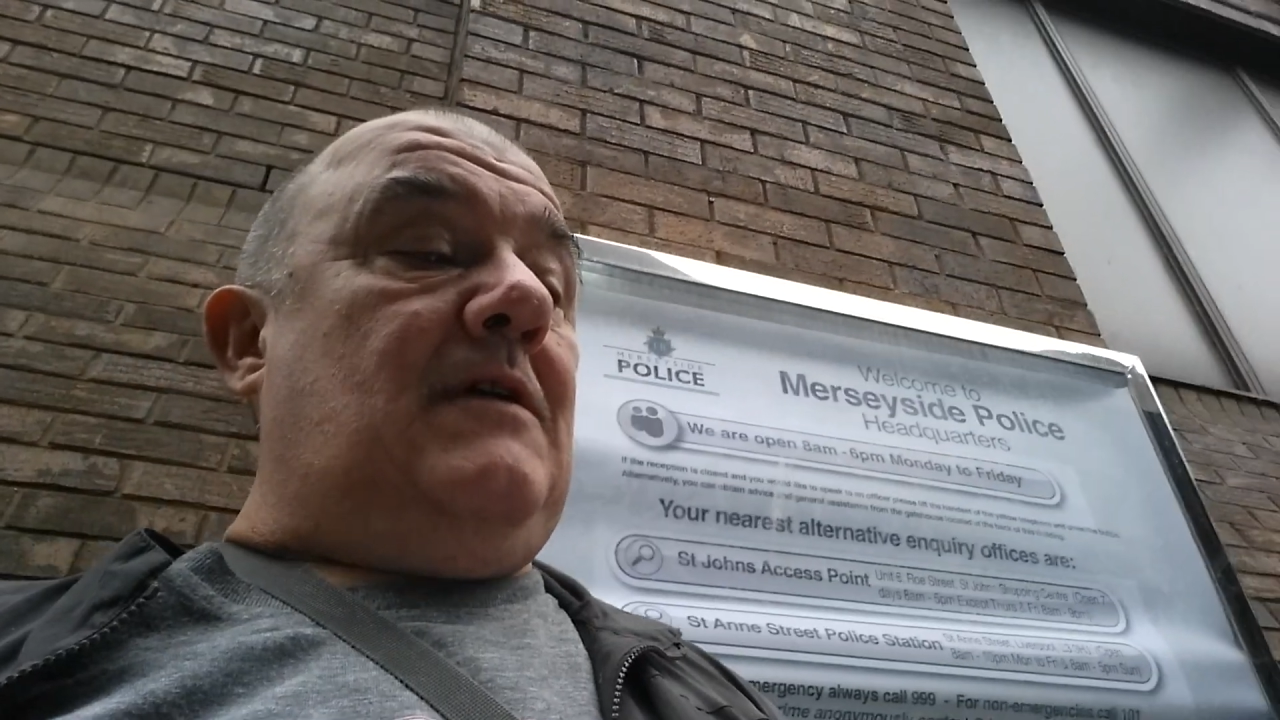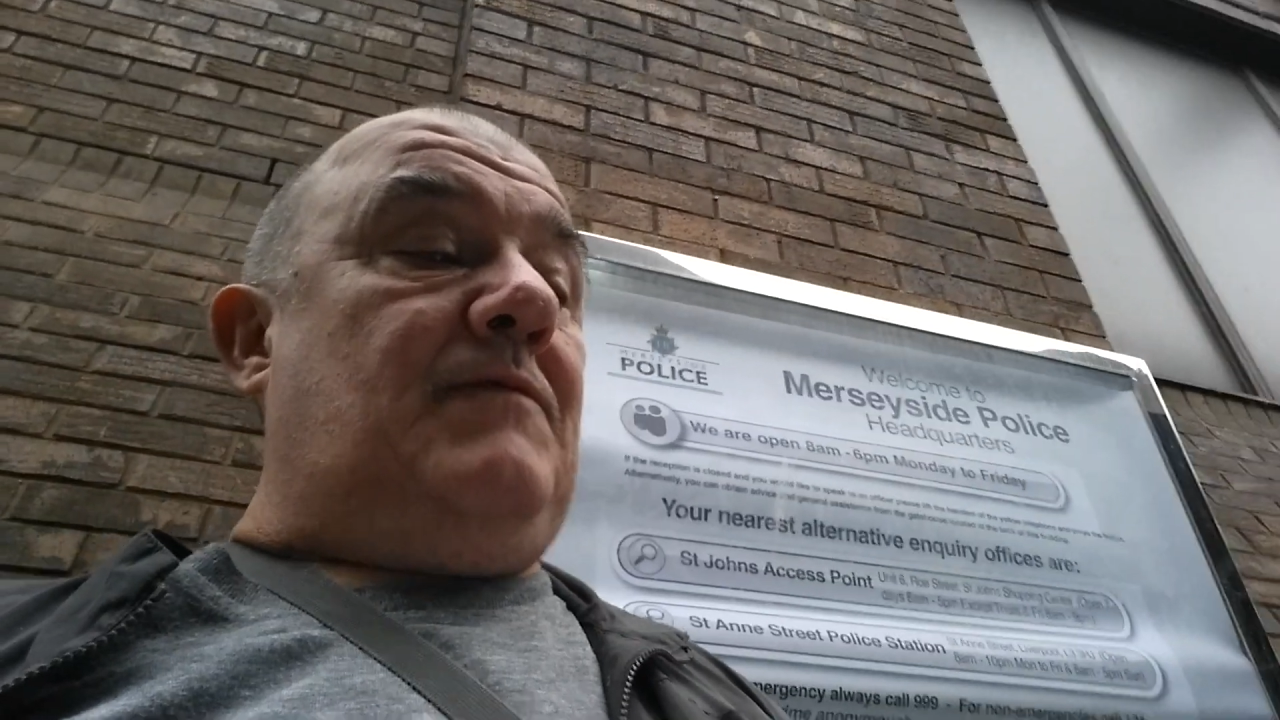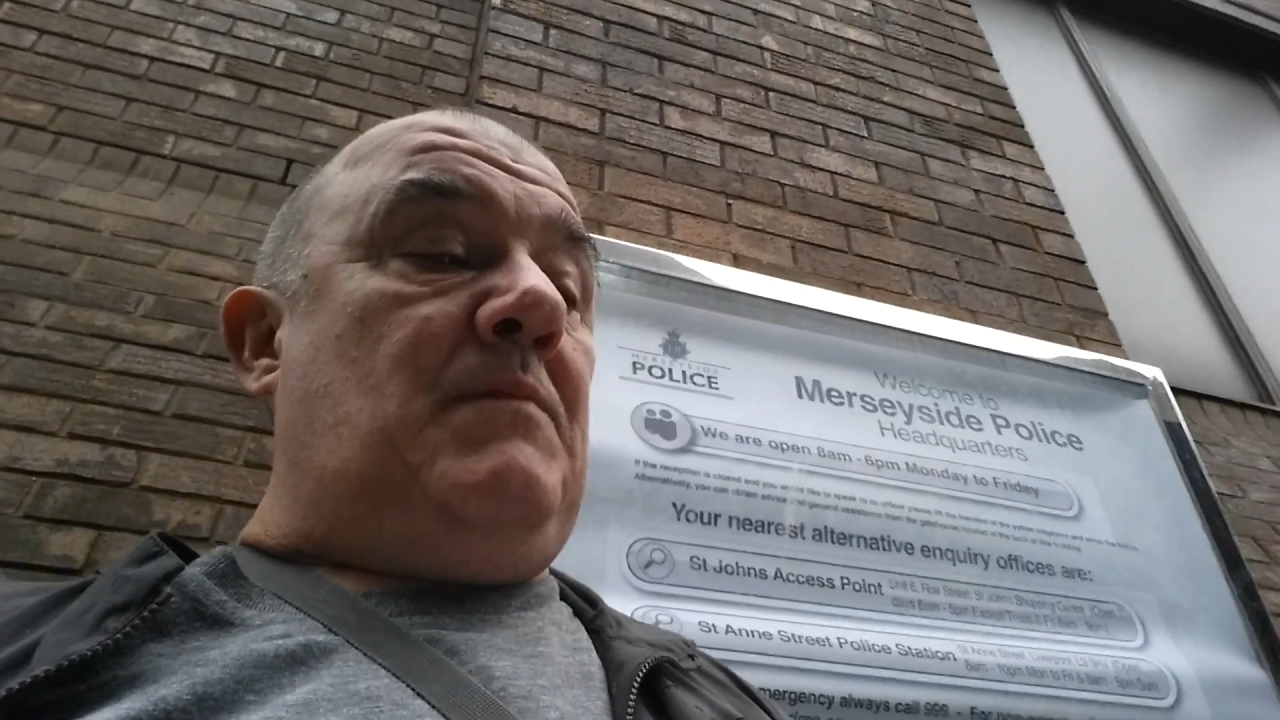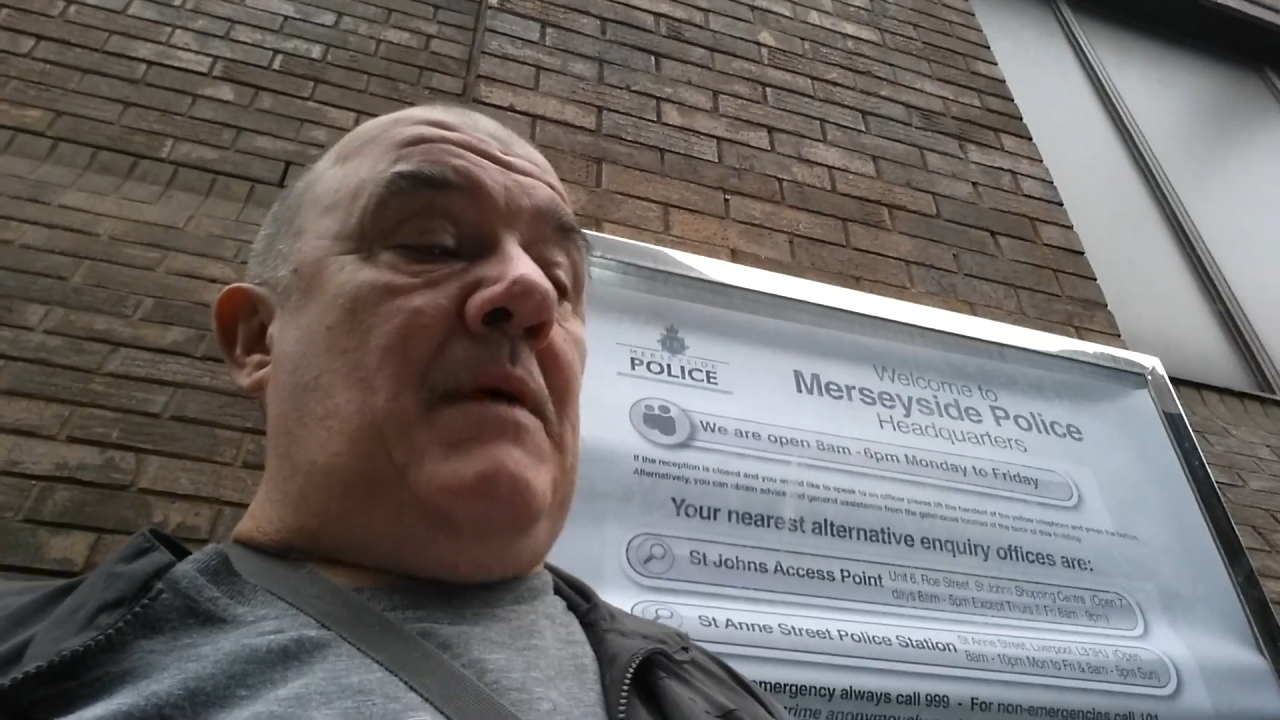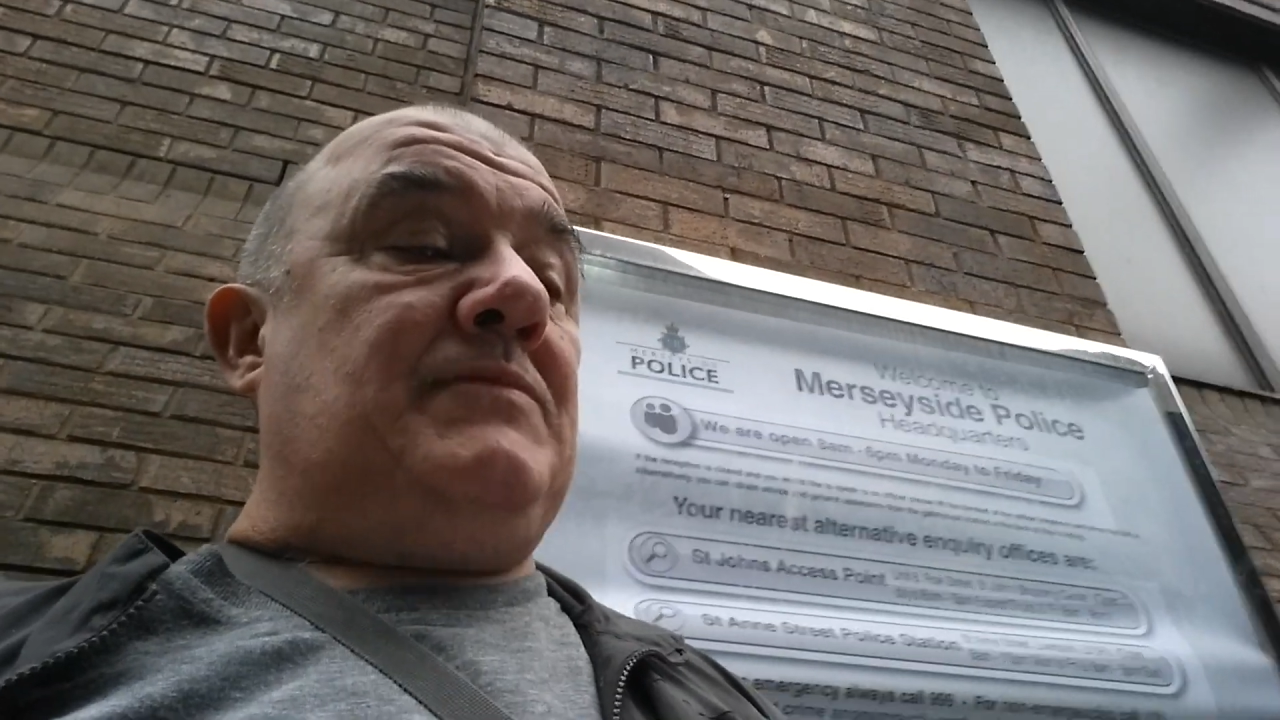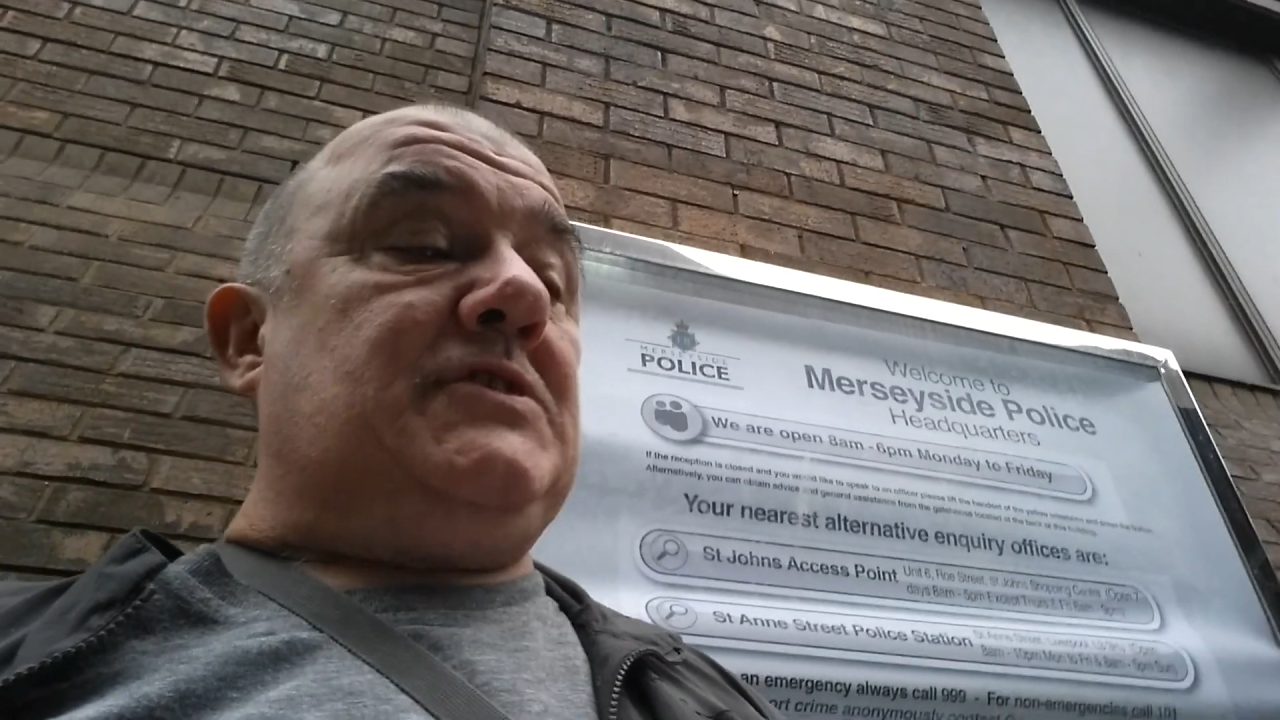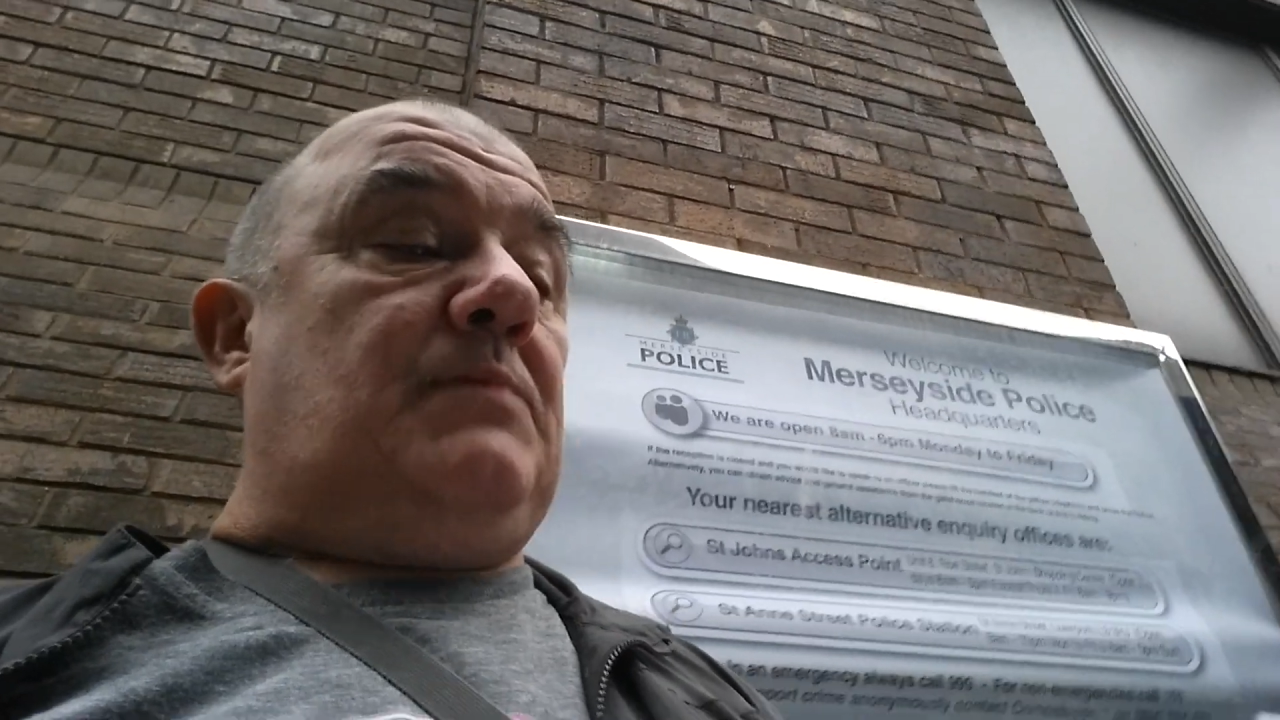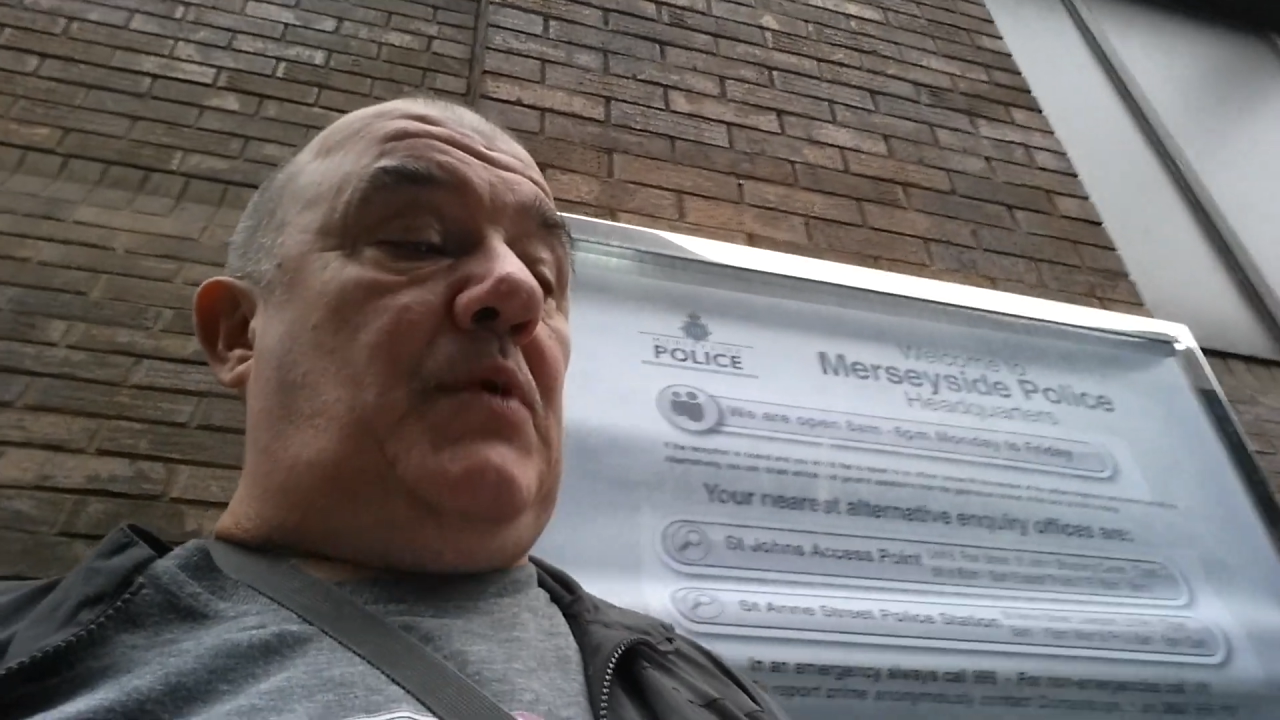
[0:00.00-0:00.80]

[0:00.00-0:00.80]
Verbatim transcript: from members of